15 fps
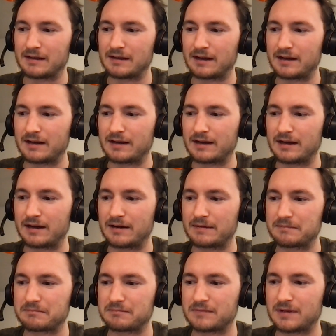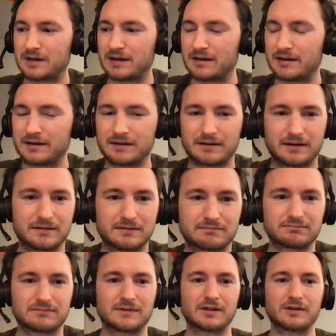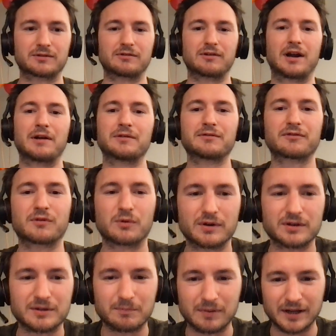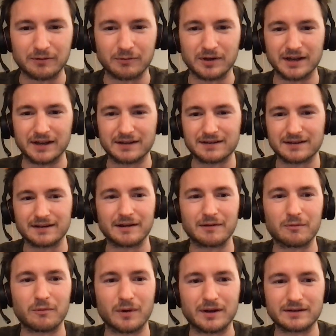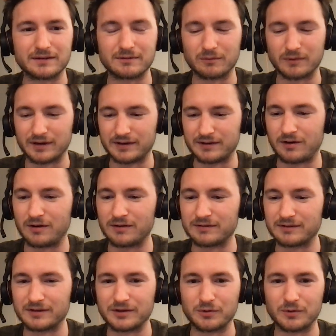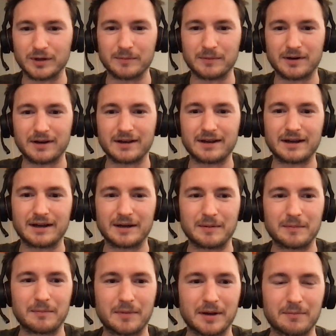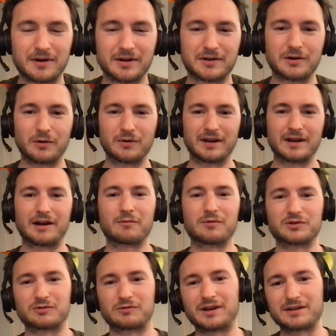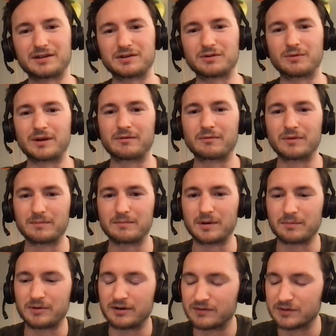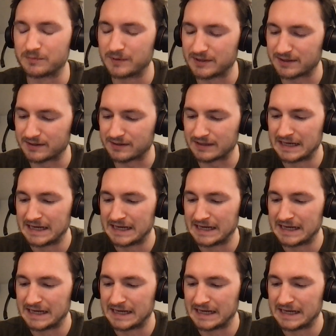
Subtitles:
I, uh, I looked around, of course, and played with it, and then went on doing my coding I was already doing with my previous business.